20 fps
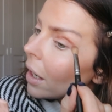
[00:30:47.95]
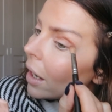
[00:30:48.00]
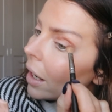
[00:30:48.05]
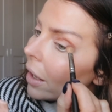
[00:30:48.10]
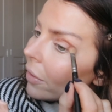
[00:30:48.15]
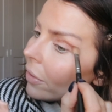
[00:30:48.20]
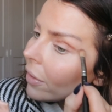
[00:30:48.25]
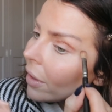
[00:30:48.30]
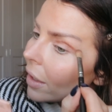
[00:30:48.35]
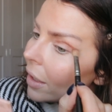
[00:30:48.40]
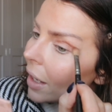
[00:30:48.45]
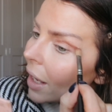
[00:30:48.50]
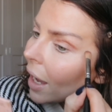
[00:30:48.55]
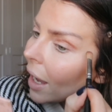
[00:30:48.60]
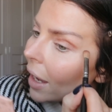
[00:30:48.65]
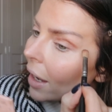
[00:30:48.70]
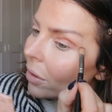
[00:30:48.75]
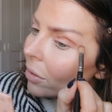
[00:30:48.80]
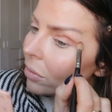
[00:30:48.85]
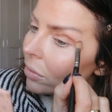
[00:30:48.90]
And then
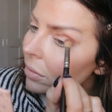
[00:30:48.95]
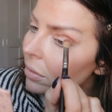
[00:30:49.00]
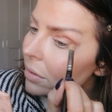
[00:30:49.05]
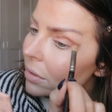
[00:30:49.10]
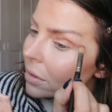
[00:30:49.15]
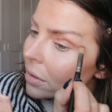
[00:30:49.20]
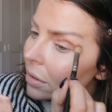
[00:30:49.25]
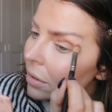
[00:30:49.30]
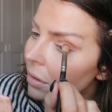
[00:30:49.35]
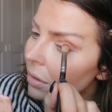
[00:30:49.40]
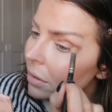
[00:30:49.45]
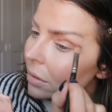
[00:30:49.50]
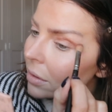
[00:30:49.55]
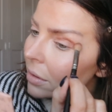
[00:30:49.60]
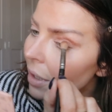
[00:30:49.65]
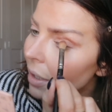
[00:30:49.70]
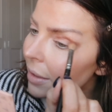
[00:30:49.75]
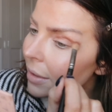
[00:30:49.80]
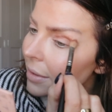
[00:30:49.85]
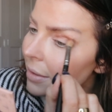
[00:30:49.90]
out,
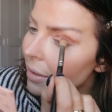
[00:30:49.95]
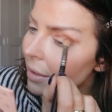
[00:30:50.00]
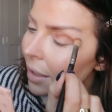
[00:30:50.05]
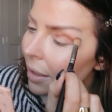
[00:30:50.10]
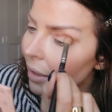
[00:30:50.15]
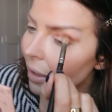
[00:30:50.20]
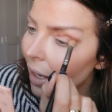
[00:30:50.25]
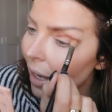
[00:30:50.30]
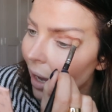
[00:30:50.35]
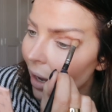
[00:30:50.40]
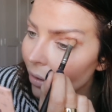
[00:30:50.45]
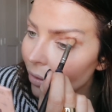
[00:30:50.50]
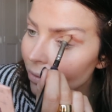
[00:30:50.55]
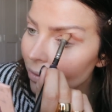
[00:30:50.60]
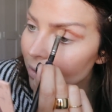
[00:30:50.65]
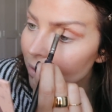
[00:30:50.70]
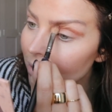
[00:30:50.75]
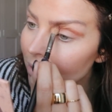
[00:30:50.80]
like slightly out.